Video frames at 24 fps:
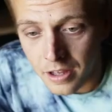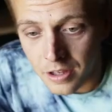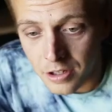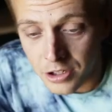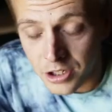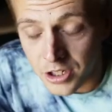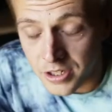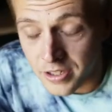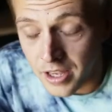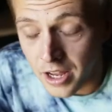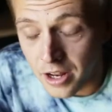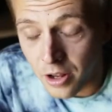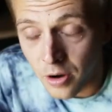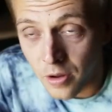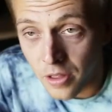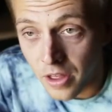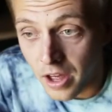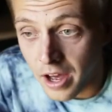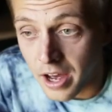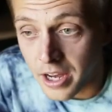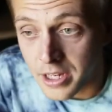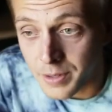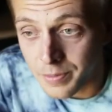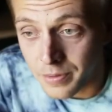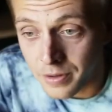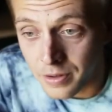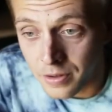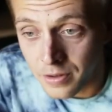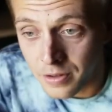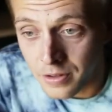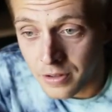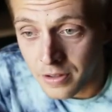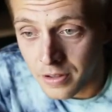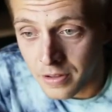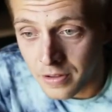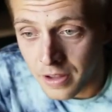she's got to go to the
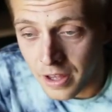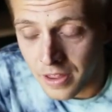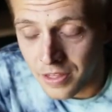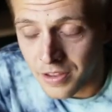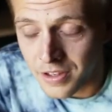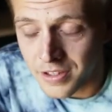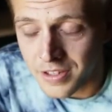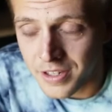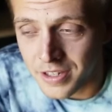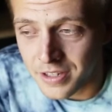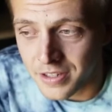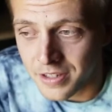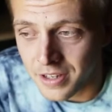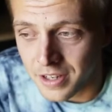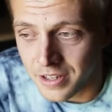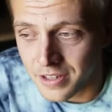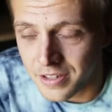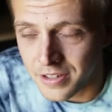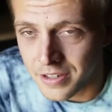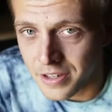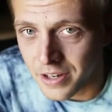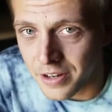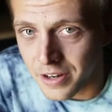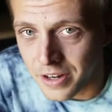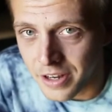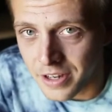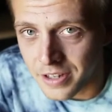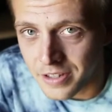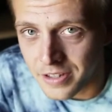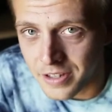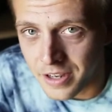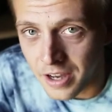hospital. Like, this is a serious